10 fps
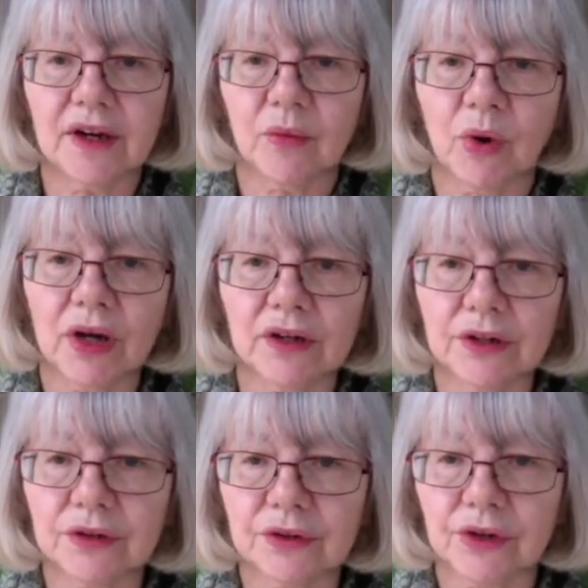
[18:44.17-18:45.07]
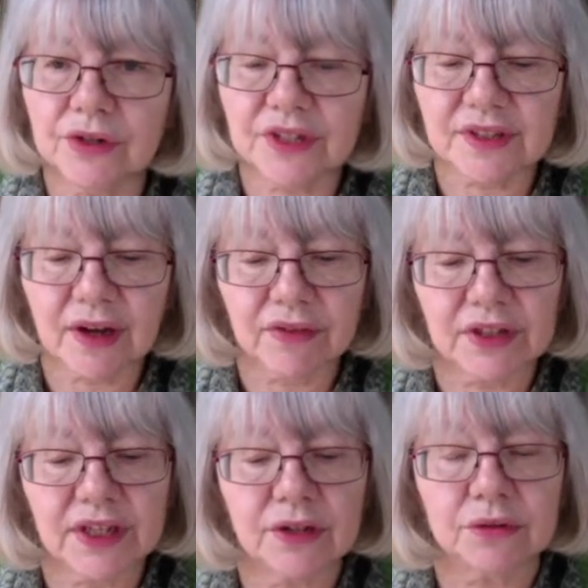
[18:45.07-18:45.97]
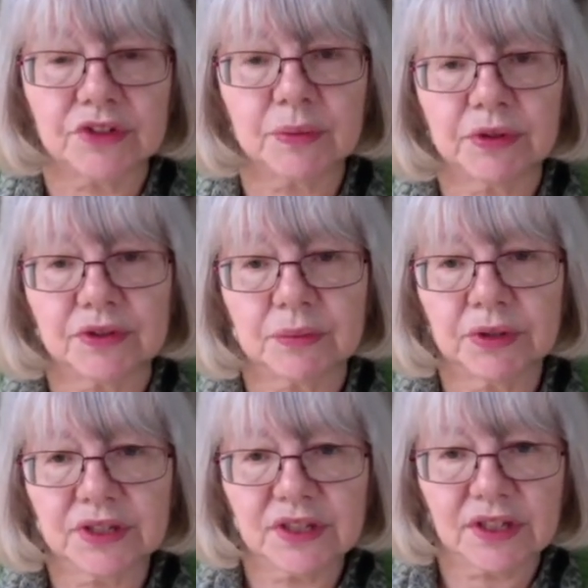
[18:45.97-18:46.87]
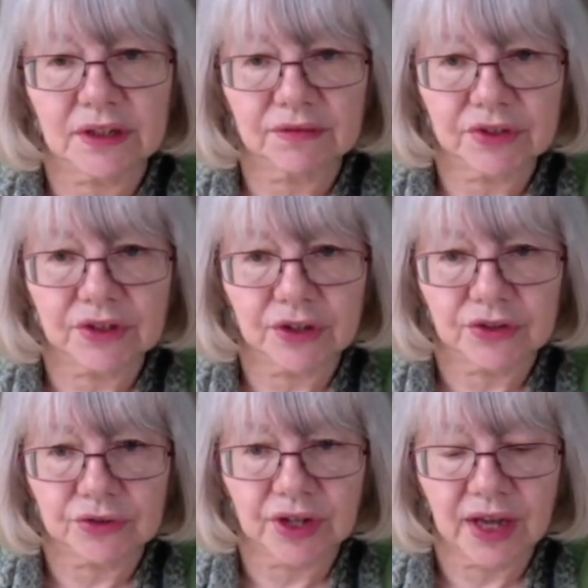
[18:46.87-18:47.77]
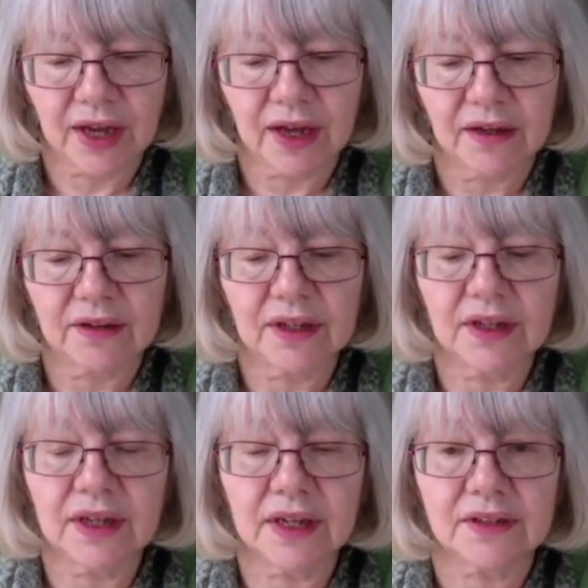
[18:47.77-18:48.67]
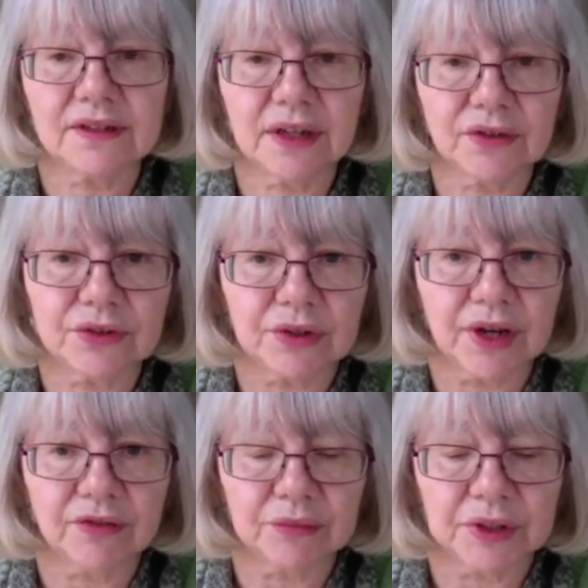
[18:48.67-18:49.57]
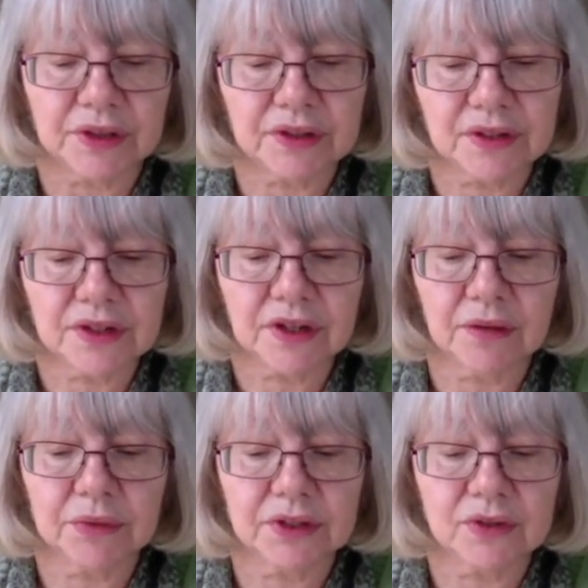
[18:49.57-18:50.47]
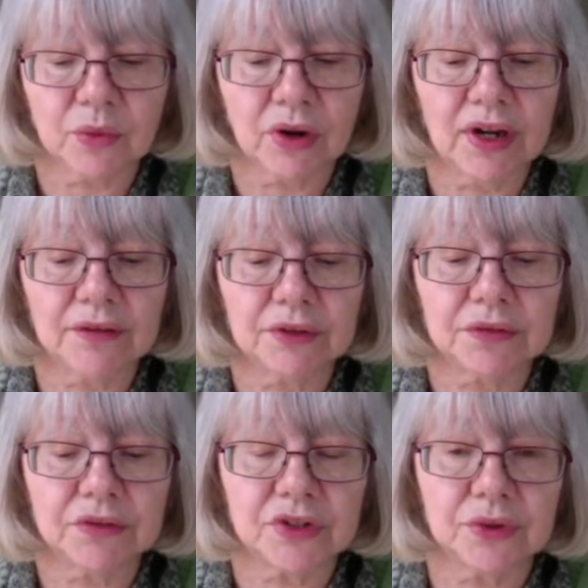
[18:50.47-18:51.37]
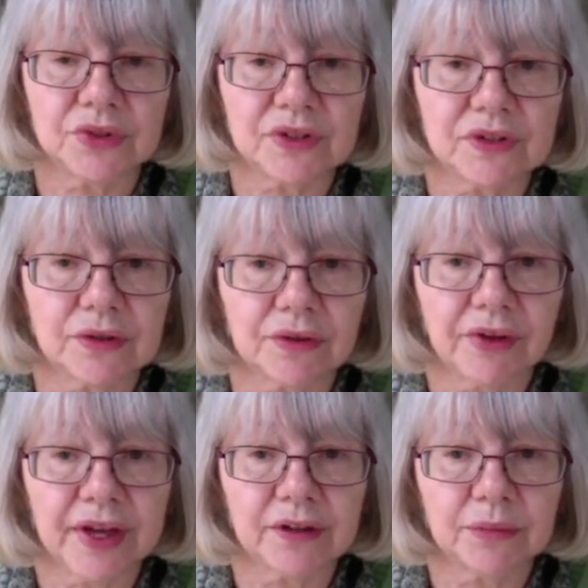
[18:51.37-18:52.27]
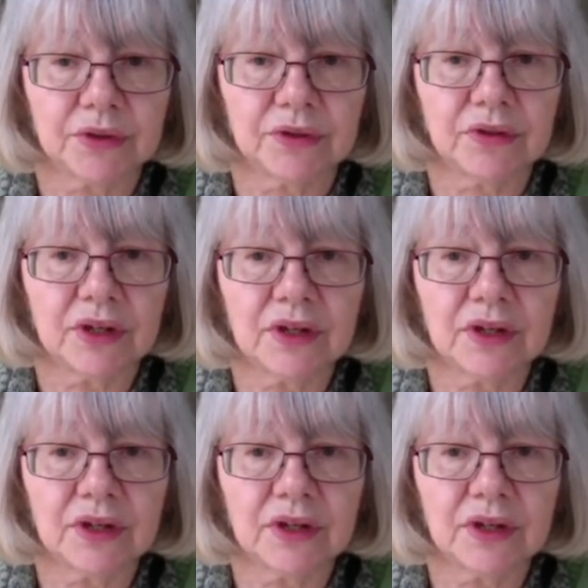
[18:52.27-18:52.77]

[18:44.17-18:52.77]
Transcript: And while local authorities have the legal responsibility for social care, it's central government that determines what level of resources are available.